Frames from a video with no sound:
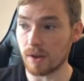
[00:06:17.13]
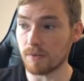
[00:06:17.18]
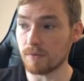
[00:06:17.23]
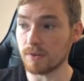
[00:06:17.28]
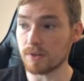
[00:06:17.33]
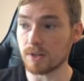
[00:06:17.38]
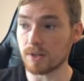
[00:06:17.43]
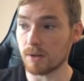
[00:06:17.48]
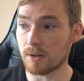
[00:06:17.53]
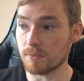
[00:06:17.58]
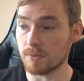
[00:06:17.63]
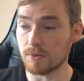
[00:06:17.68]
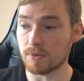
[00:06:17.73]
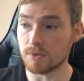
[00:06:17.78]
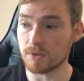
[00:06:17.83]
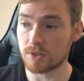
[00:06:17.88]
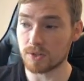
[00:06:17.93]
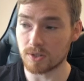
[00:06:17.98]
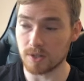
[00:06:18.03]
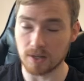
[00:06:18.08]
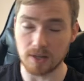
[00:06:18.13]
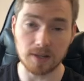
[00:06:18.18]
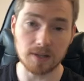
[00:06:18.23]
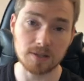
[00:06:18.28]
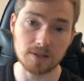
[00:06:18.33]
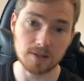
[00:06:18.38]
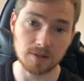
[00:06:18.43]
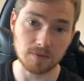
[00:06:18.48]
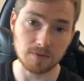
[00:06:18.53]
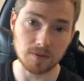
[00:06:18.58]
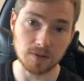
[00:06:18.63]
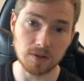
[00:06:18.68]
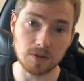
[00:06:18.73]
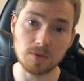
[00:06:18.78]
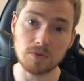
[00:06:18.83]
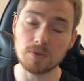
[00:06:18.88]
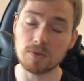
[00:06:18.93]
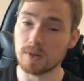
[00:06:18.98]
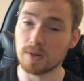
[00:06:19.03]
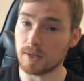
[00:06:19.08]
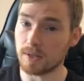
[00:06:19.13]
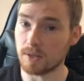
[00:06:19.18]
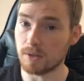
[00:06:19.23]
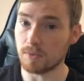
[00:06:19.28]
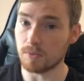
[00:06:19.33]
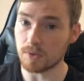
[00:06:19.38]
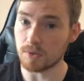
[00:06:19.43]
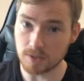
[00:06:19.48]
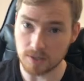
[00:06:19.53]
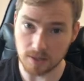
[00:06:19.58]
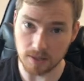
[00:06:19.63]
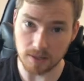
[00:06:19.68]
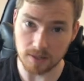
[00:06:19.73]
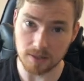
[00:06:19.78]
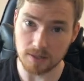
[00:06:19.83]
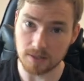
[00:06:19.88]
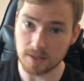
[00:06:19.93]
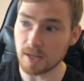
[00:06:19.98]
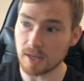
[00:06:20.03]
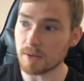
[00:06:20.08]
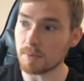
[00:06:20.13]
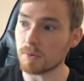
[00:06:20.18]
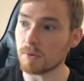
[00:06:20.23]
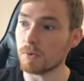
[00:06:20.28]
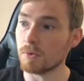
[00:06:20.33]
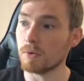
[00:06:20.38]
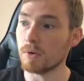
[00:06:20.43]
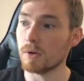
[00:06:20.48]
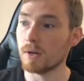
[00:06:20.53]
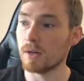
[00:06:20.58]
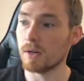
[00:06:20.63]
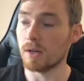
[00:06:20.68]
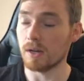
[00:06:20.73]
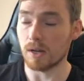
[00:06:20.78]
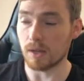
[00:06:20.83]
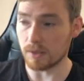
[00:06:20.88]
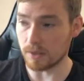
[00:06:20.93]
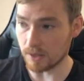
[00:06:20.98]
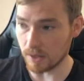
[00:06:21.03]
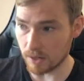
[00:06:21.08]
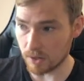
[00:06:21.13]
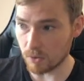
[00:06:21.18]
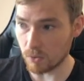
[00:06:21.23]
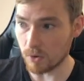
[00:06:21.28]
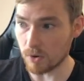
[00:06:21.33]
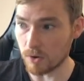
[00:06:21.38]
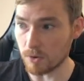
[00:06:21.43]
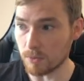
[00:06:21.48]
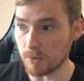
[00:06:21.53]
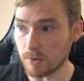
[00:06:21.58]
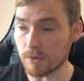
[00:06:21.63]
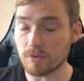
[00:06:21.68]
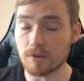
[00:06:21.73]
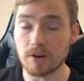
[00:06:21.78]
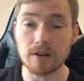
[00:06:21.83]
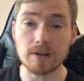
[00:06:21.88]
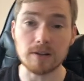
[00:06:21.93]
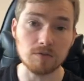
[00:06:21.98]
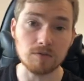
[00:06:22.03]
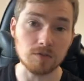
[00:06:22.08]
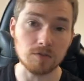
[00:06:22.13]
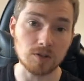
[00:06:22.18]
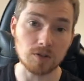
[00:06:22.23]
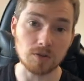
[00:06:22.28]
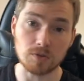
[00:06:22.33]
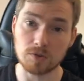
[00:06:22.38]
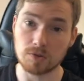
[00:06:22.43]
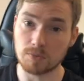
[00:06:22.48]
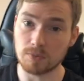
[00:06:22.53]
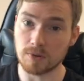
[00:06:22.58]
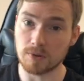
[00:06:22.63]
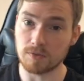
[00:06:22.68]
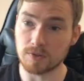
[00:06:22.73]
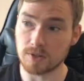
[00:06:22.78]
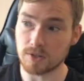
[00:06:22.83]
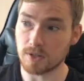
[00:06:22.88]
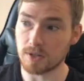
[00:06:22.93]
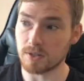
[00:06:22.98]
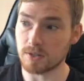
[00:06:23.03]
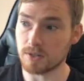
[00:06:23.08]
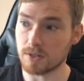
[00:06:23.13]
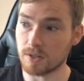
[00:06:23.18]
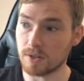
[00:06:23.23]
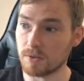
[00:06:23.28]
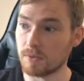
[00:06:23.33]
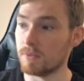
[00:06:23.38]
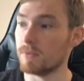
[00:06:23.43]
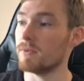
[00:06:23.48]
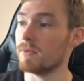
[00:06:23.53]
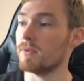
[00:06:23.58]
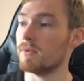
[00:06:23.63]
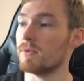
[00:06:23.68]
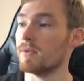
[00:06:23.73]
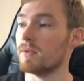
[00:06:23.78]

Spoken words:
So every time you select a view, like you would select a table, that query will be run and results will be returned to you.